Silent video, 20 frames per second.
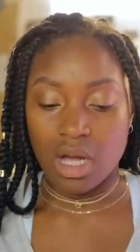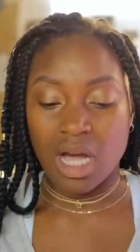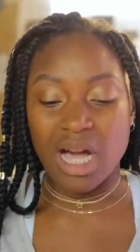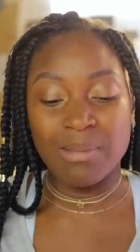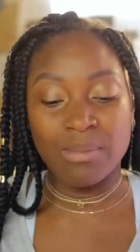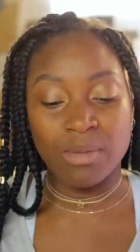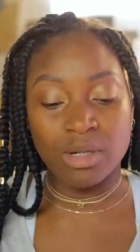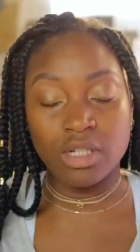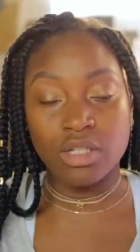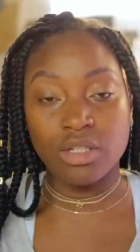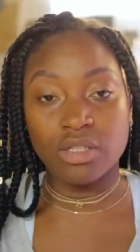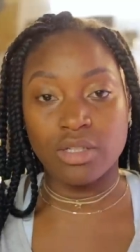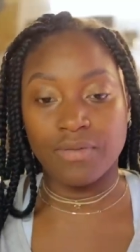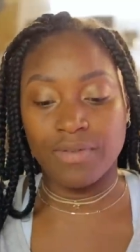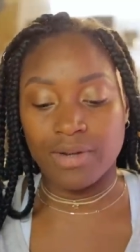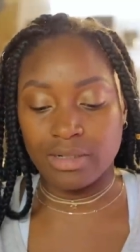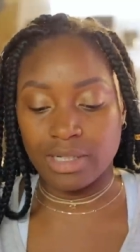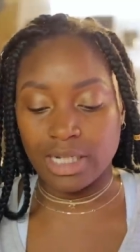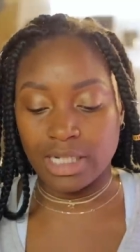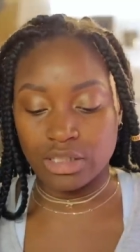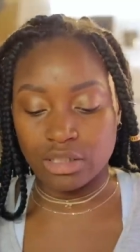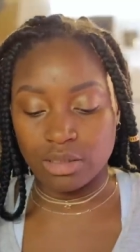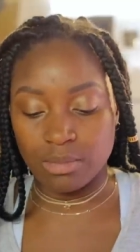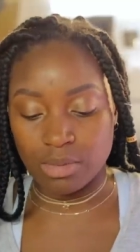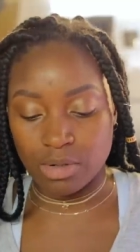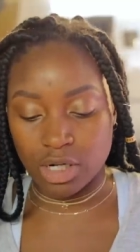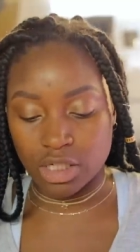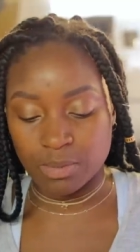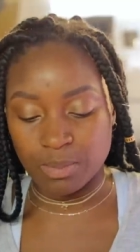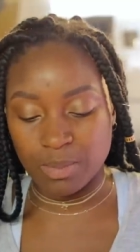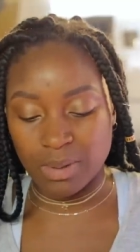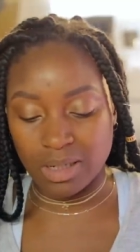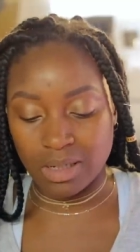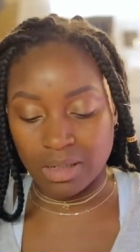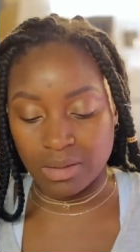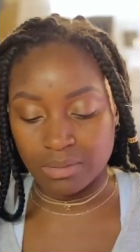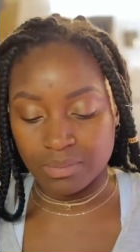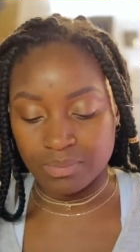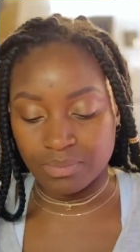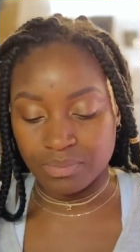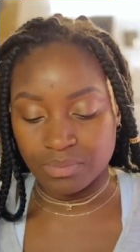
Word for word: I'm gonna use a foundation brush, but